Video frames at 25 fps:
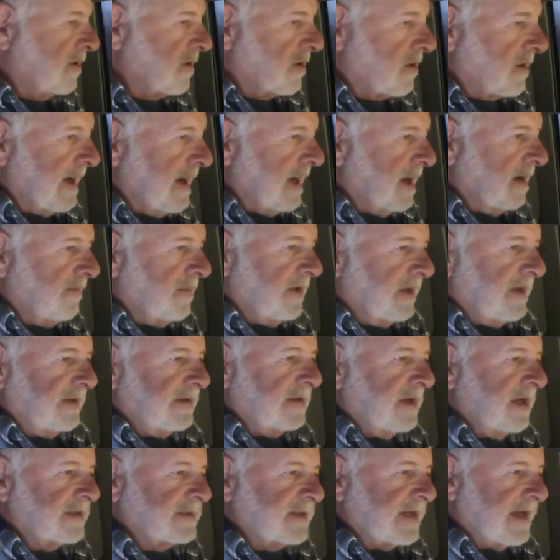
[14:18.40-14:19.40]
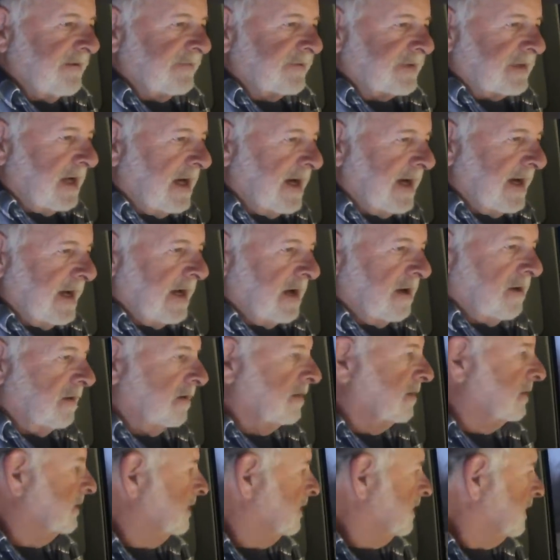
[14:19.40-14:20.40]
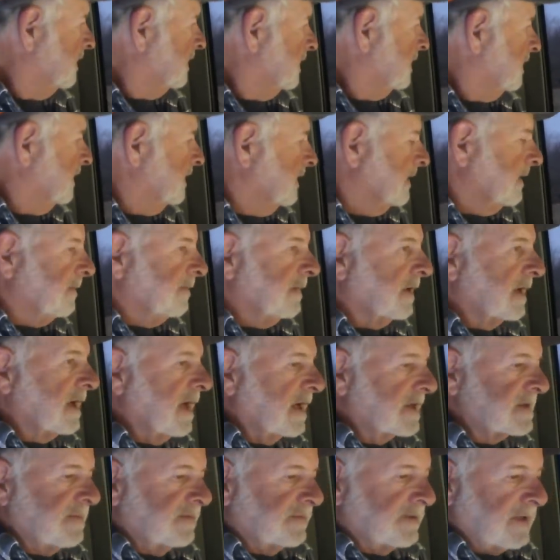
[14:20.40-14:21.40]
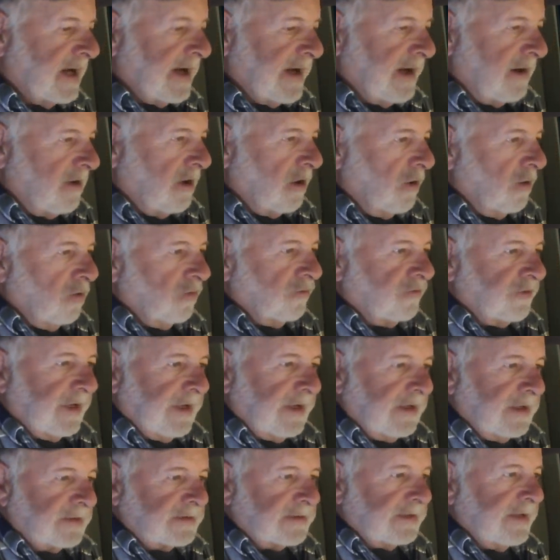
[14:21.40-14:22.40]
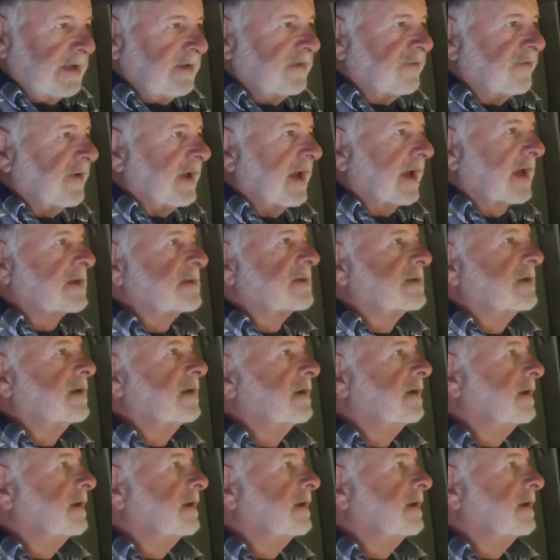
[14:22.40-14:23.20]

But it does have tile. Got some tile holes in it, need fixed.